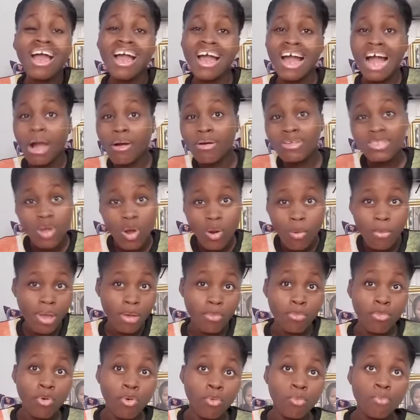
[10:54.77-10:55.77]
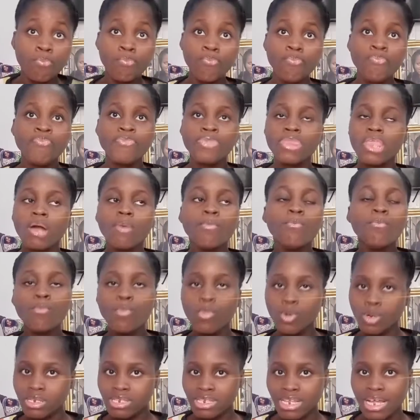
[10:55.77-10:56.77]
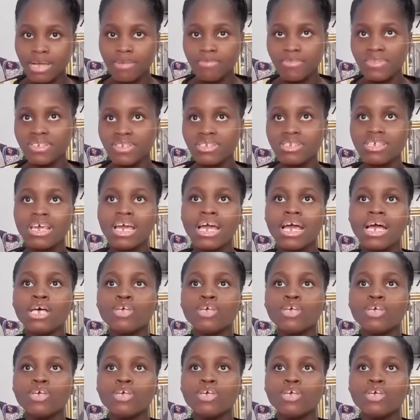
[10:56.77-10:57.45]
I always go with my mom most times.